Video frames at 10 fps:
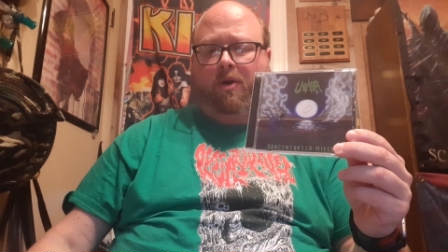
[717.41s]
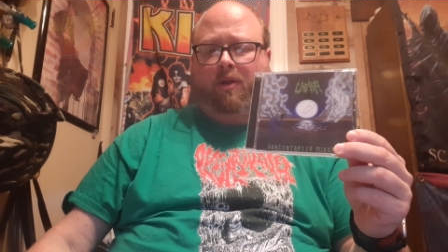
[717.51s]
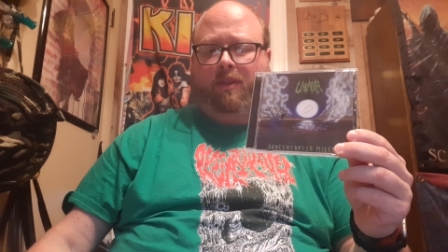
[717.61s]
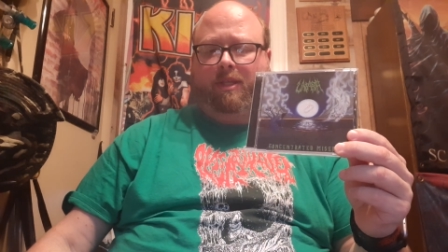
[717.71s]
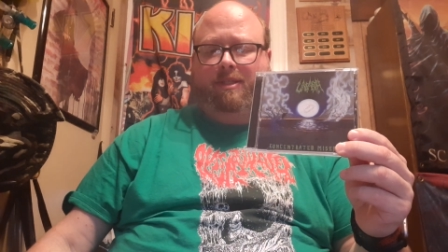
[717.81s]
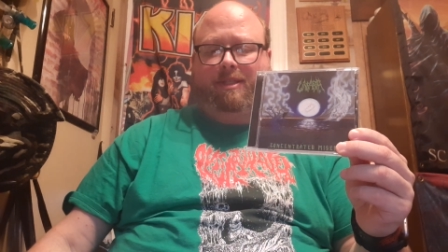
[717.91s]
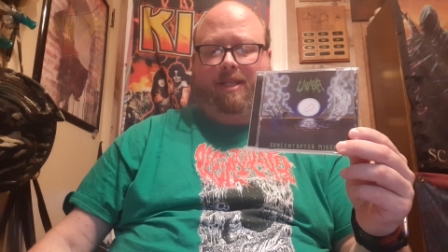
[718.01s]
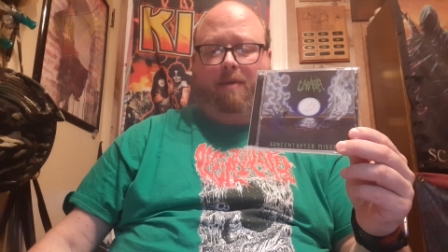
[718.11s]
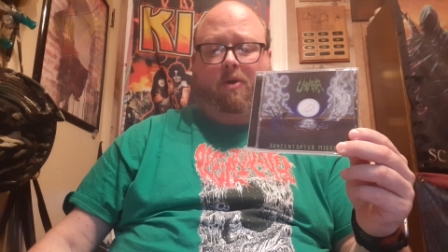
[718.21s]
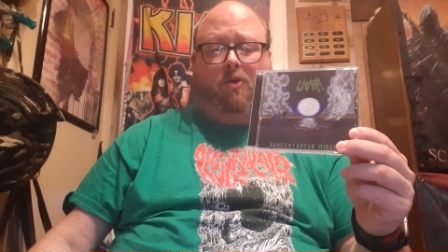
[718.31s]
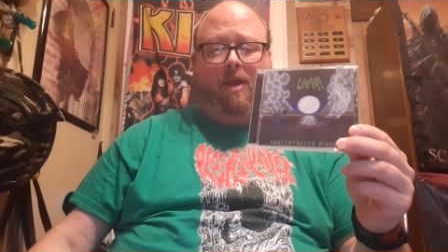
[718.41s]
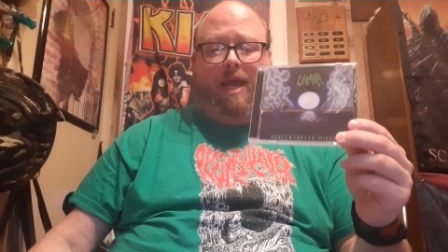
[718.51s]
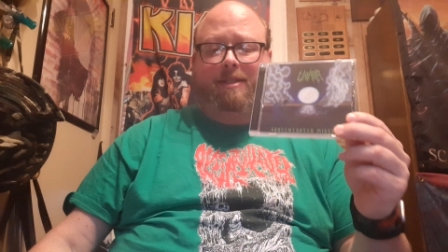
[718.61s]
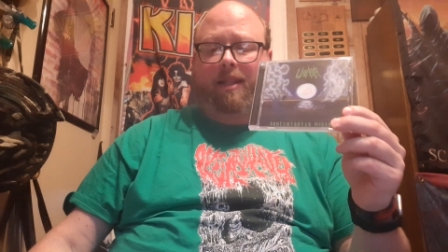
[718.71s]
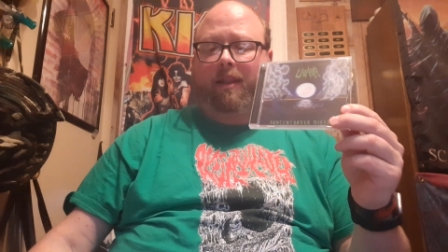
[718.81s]
on this demo. It
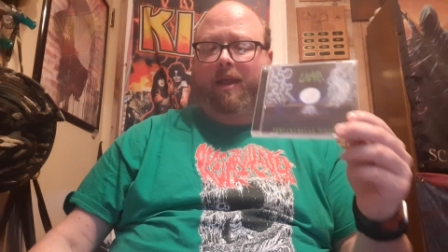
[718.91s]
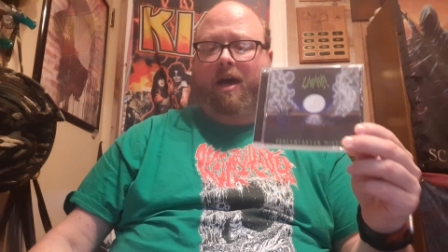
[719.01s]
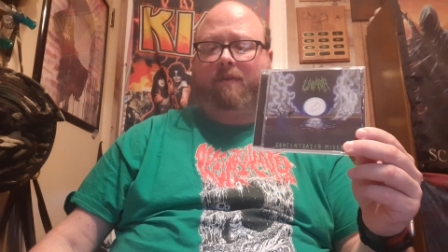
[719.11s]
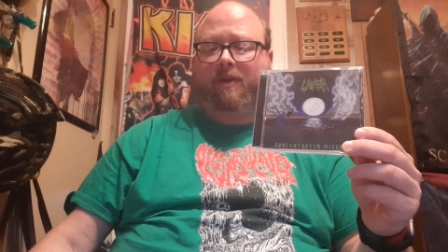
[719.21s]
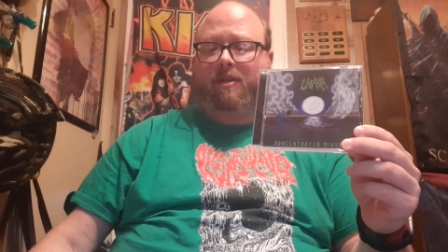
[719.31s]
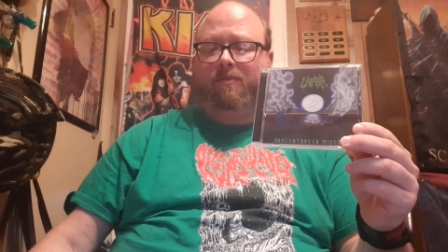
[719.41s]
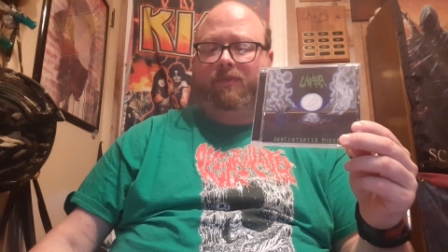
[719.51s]
has a lot of a